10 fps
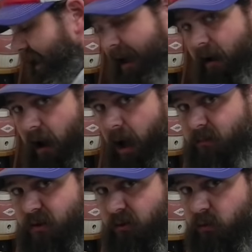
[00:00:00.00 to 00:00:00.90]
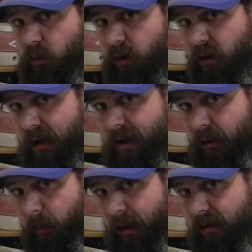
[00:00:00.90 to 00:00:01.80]
layout options when you're
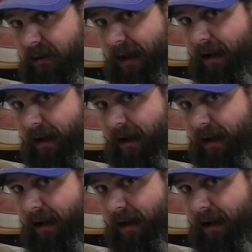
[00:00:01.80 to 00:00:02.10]
laying your belt